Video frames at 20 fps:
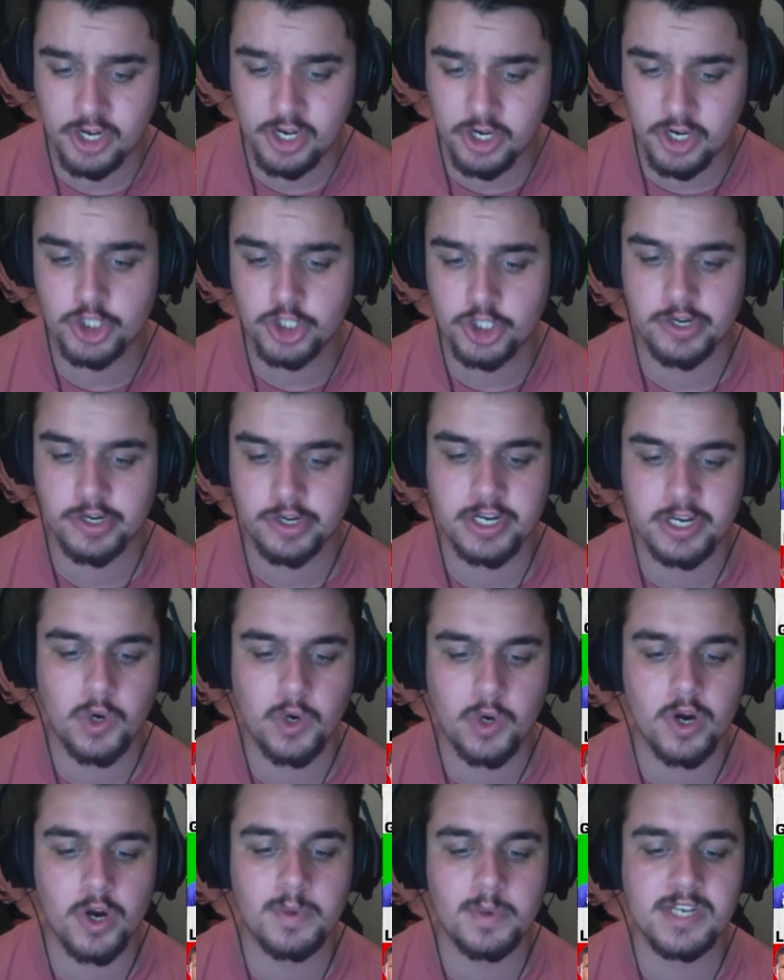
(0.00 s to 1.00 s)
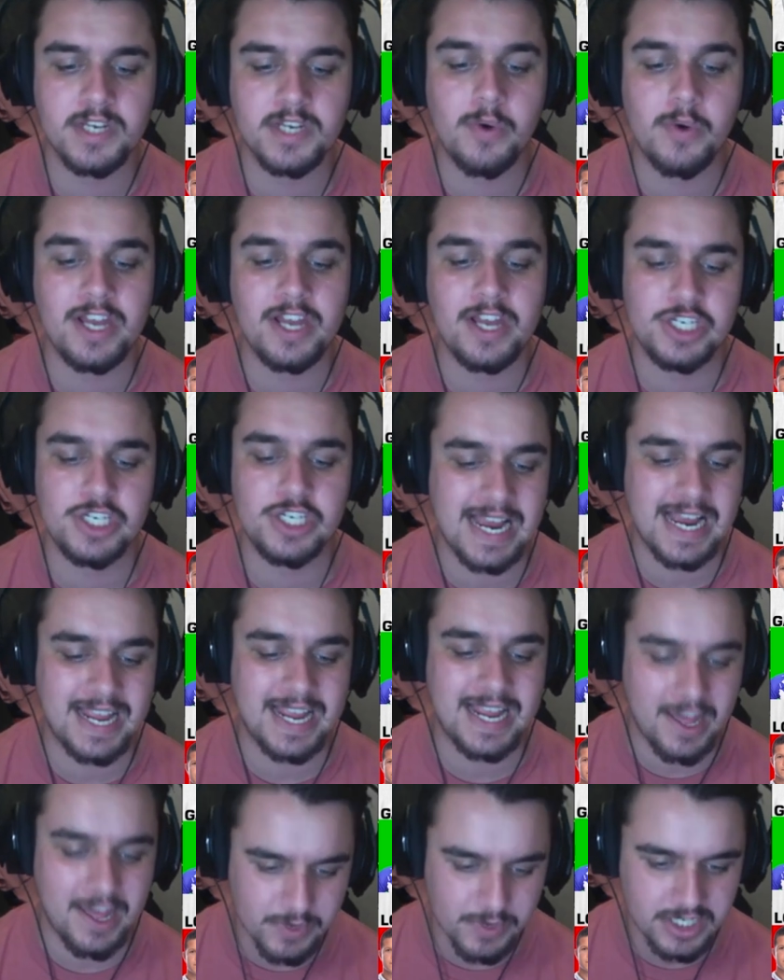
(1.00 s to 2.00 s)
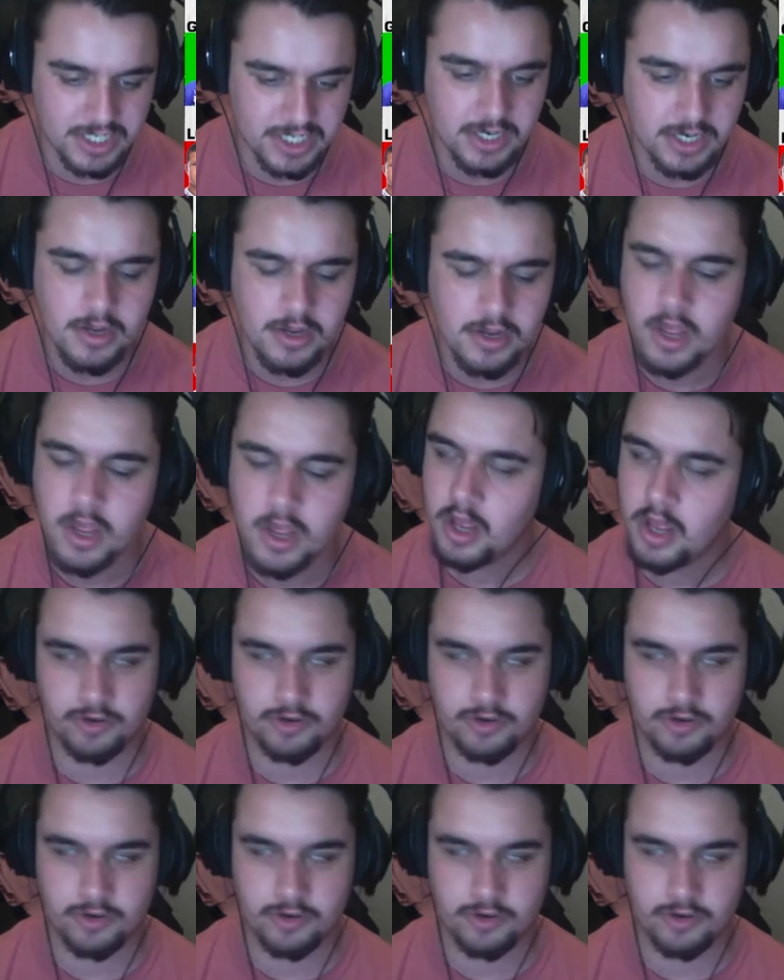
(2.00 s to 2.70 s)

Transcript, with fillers: Nick Kotrick, Corey Waddell, and Jack Hetherington.